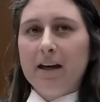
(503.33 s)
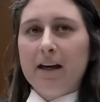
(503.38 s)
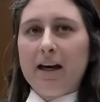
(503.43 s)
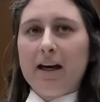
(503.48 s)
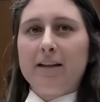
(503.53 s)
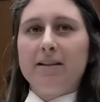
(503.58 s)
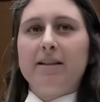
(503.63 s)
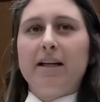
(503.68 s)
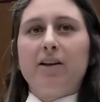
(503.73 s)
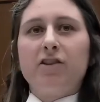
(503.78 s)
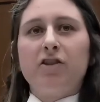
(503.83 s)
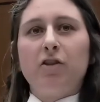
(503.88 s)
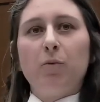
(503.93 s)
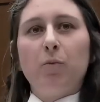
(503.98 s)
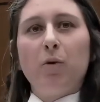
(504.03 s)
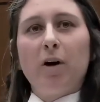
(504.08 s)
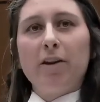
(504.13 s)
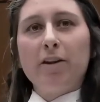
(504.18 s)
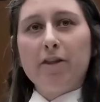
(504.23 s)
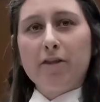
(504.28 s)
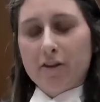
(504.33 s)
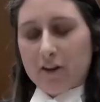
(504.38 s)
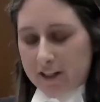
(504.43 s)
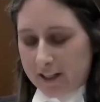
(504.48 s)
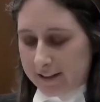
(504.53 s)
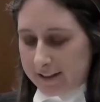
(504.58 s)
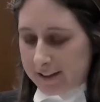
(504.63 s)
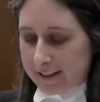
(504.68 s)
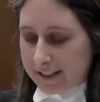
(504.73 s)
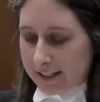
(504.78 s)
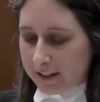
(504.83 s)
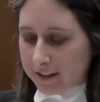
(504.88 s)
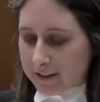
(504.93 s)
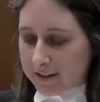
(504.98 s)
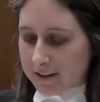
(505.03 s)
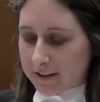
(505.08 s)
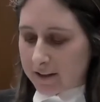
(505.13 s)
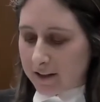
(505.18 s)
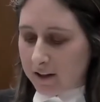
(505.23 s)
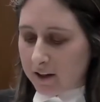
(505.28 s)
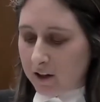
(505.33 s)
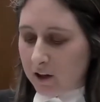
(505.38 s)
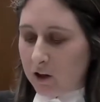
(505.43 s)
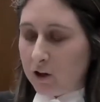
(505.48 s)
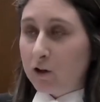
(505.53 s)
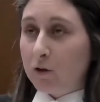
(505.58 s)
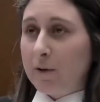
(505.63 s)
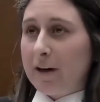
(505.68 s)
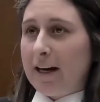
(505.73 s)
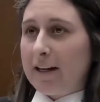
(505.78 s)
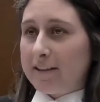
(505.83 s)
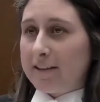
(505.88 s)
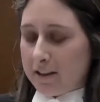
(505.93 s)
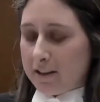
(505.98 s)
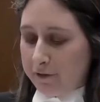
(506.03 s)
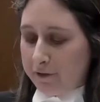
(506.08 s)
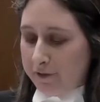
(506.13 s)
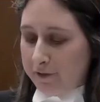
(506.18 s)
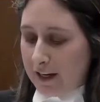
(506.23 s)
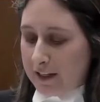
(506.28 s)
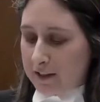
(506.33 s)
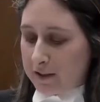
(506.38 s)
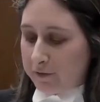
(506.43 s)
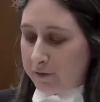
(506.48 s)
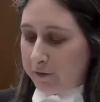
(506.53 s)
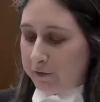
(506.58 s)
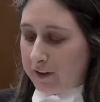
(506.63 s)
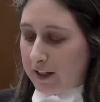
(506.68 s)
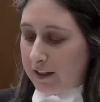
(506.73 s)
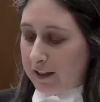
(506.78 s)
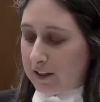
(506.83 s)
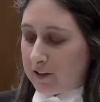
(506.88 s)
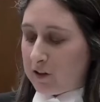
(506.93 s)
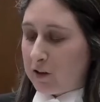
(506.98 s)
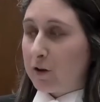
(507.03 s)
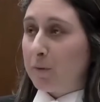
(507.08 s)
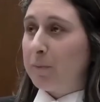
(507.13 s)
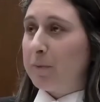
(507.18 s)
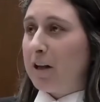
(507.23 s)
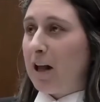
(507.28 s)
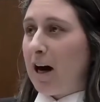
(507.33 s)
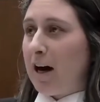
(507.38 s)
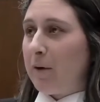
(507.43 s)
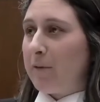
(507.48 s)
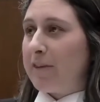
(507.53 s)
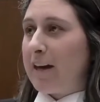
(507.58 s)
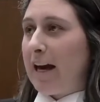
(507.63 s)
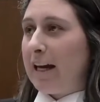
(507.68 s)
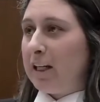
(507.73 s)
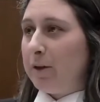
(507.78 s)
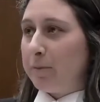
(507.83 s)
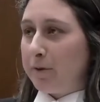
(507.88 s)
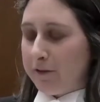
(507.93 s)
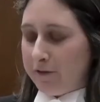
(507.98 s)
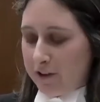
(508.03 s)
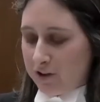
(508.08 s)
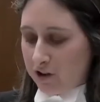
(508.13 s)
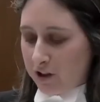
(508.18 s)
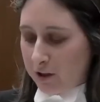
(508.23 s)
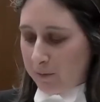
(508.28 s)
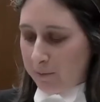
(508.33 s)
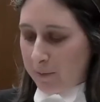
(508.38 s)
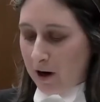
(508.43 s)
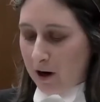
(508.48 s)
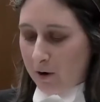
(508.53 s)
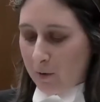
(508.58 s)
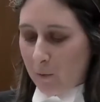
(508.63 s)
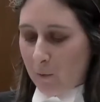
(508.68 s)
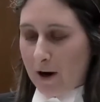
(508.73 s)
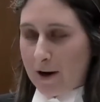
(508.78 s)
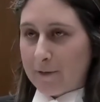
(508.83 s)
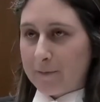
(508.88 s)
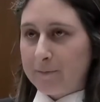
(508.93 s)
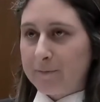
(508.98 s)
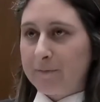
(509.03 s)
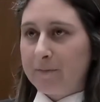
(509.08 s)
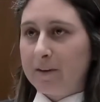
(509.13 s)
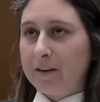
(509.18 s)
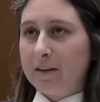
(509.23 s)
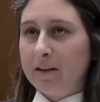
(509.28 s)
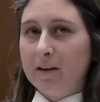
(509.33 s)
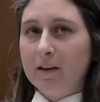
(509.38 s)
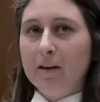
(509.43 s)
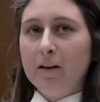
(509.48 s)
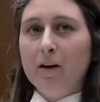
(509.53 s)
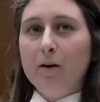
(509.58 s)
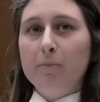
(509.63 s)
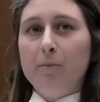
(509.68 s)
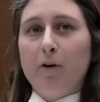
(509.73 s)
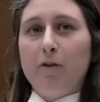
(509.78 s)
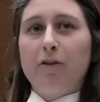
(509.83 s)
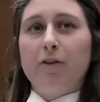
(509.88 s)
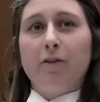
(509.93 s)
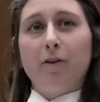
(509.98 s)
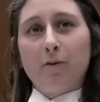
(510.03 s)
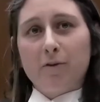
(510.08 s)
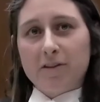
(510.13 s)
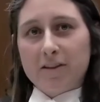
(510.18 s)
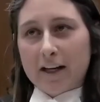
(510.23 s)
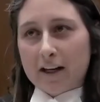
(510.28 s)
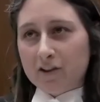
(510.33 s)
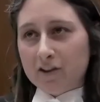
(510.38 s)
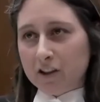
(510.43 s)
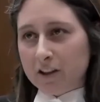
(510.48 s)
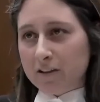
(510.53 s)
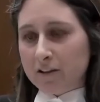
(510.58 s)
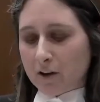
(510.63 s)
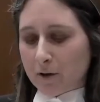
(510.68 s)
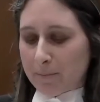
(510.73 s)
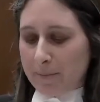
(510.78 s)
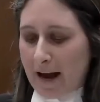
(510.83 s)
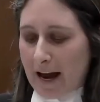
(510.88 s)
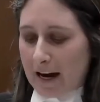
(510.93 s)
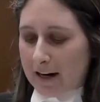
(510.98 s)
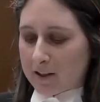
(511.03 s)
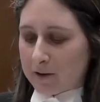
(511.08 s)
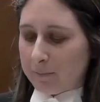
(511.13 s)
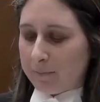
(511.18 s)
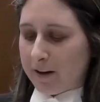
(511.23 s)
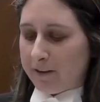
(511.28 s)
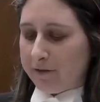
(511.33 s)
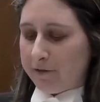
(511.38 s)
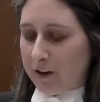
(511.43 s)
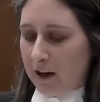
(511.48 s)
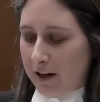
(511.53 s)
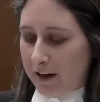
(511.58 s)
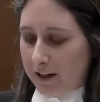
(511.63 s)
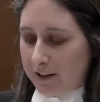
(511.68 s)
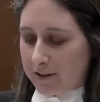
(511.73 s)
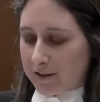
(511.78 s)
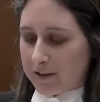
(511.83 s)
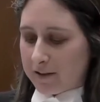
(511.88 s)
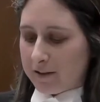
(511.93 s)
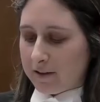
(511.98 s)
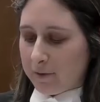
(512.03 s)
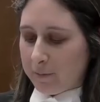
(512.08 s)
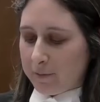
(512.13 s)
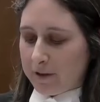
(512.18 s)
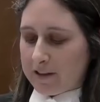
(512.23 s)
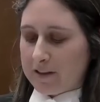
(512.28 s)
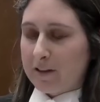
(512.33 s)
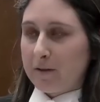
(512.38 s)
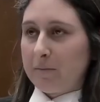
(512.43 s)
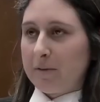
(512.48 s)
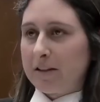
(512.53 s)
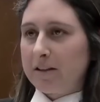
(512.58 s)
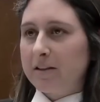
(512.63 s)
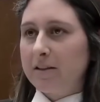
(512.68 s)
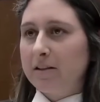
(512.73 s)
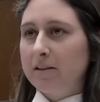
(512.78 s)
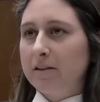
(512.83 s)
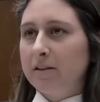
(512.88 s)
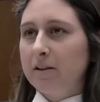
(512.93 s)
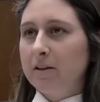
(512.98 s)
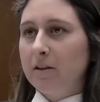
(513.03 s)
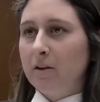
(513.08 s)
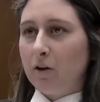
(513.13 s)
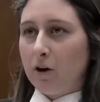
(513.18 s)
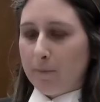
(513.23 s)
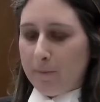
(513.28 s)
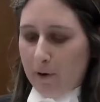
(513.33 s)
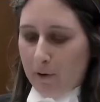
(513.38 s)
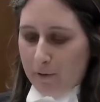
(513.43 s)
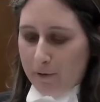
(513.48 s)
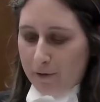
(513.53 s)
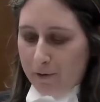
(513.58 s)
and Section 136 creates an offense for failing to comply with any provision in Part 1. Both of those sections are backed by fines, imprisonment, or both.